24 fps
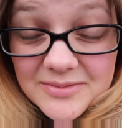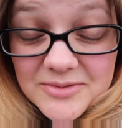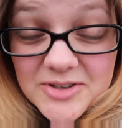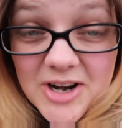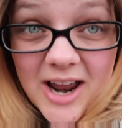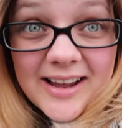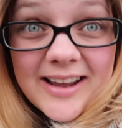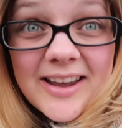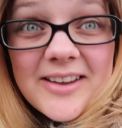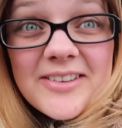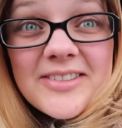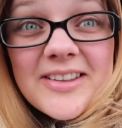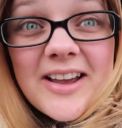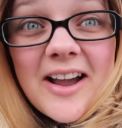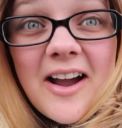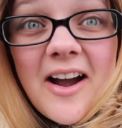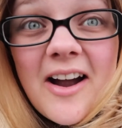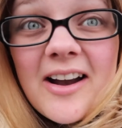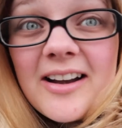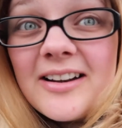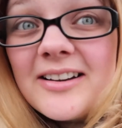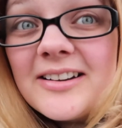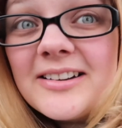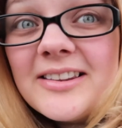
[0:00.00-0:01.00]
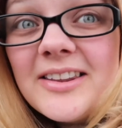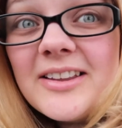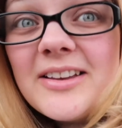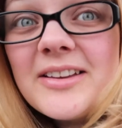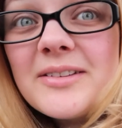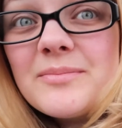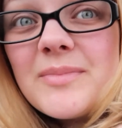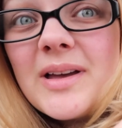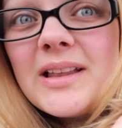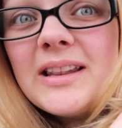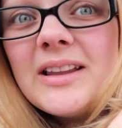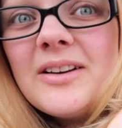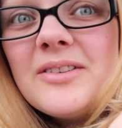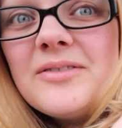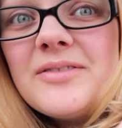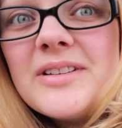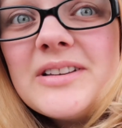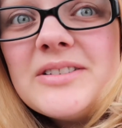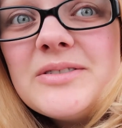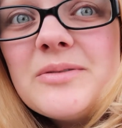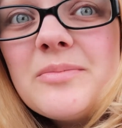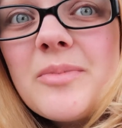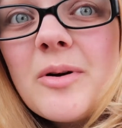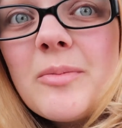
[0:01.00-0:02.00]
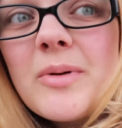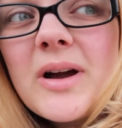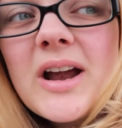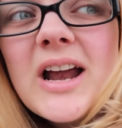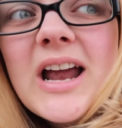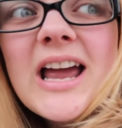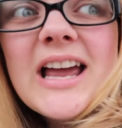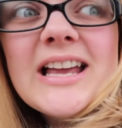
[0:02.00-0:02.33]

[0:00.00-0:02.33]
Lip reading: I'm trying to get out of the car. Look, my little video bomber.